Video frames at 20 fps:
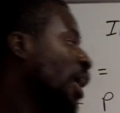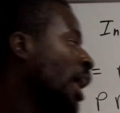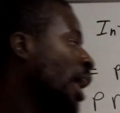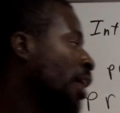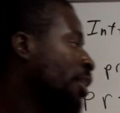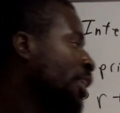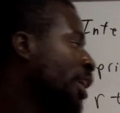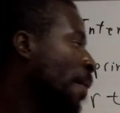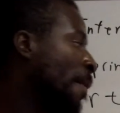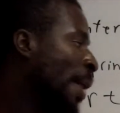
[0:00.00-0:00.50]
for
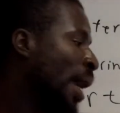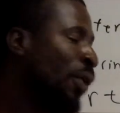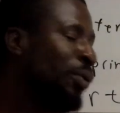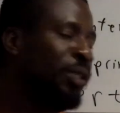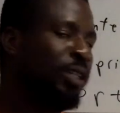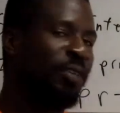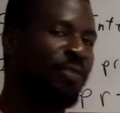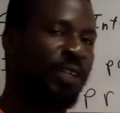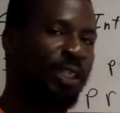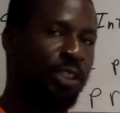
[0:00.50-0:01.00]
the
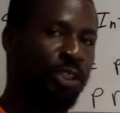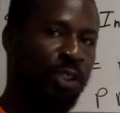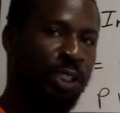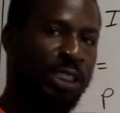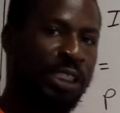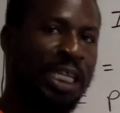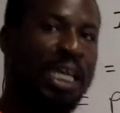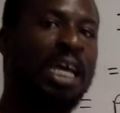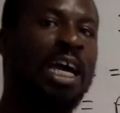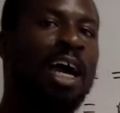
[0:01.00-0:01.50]
amount of
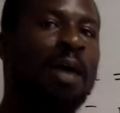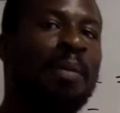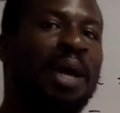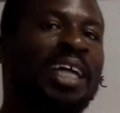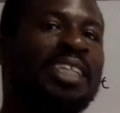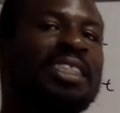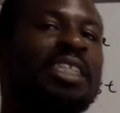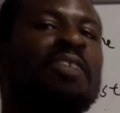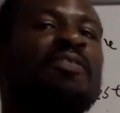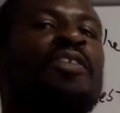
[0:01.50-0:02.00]
interest. I'm
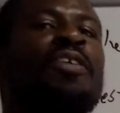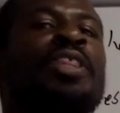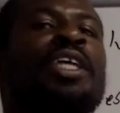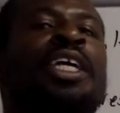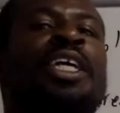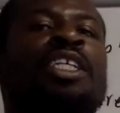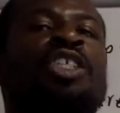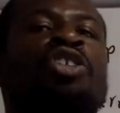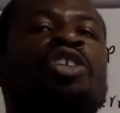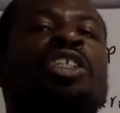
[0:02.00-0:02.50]
asking for
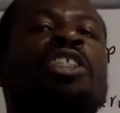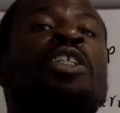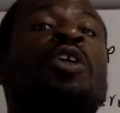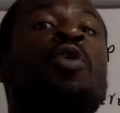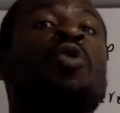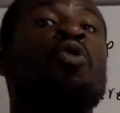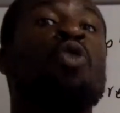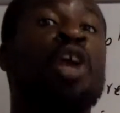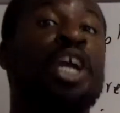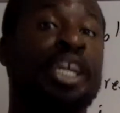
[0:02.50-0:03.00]
the interest
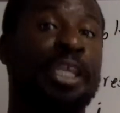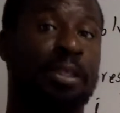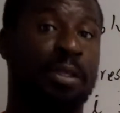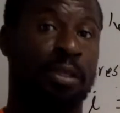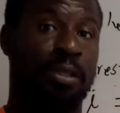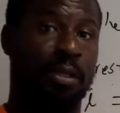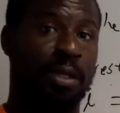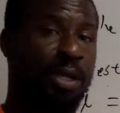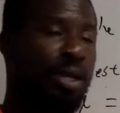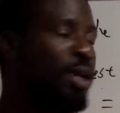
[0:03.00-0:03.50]
rate.
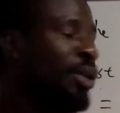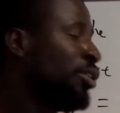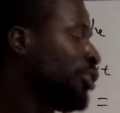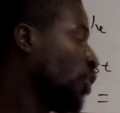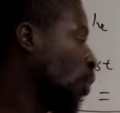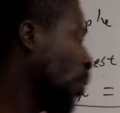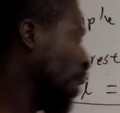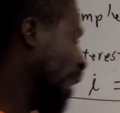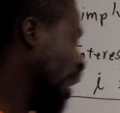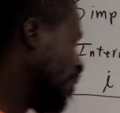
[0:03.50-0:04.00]

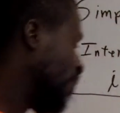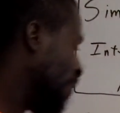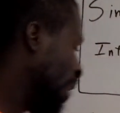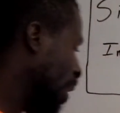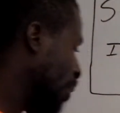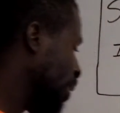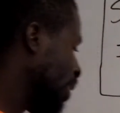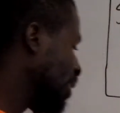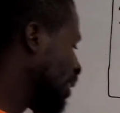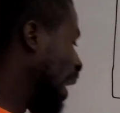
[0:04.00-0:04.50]
So what I
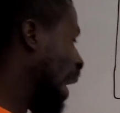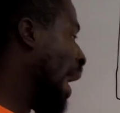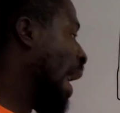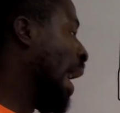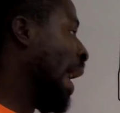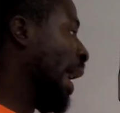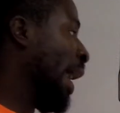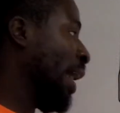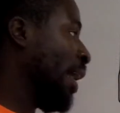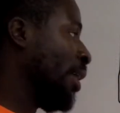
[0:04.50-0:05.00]
found is
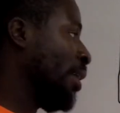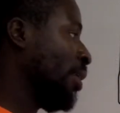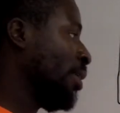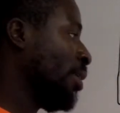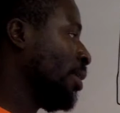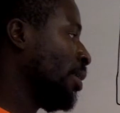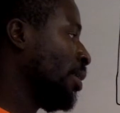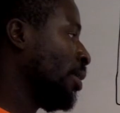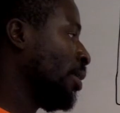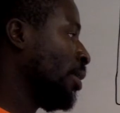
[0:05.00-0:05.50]

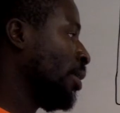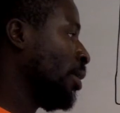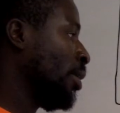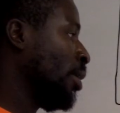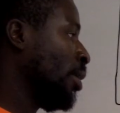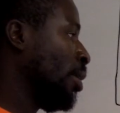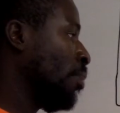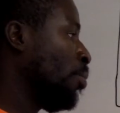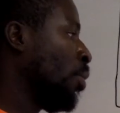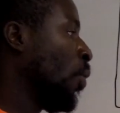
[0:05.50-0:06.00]

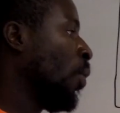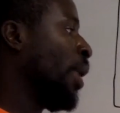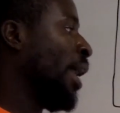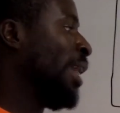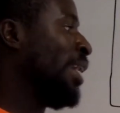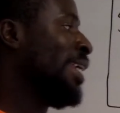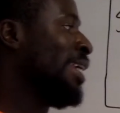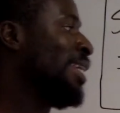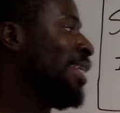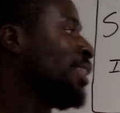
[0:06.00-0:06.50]
but what
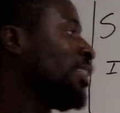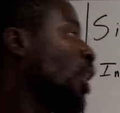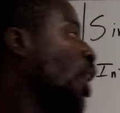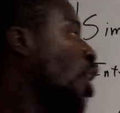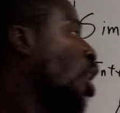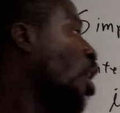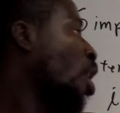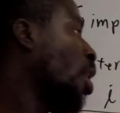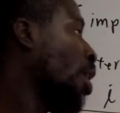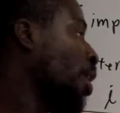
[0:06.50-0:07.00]
I need is
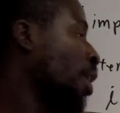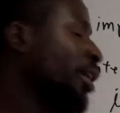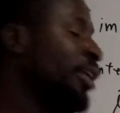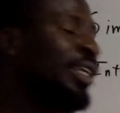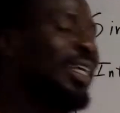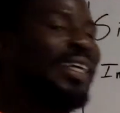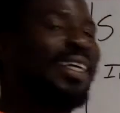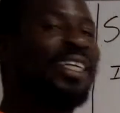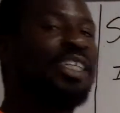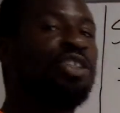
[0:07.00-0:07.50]
R,
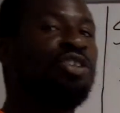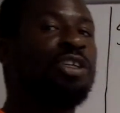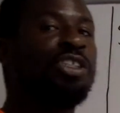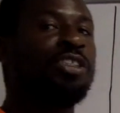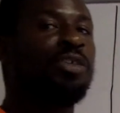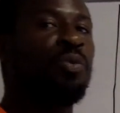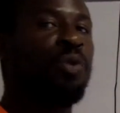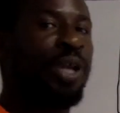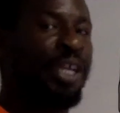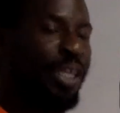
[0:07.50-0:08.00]
the
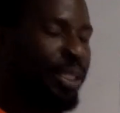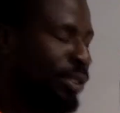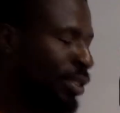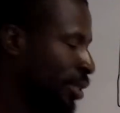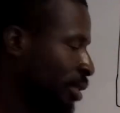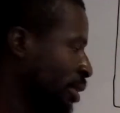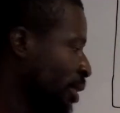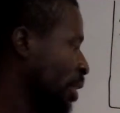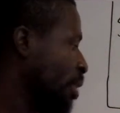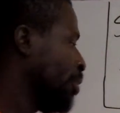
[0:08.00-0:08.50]
interest rate.
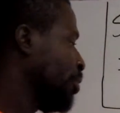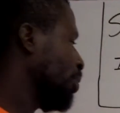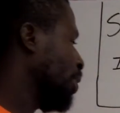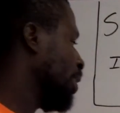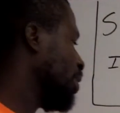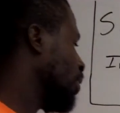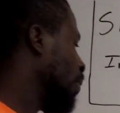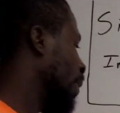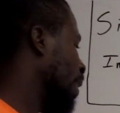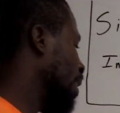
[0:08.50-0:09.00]
So
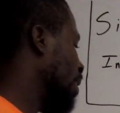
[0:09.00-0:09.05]
let's go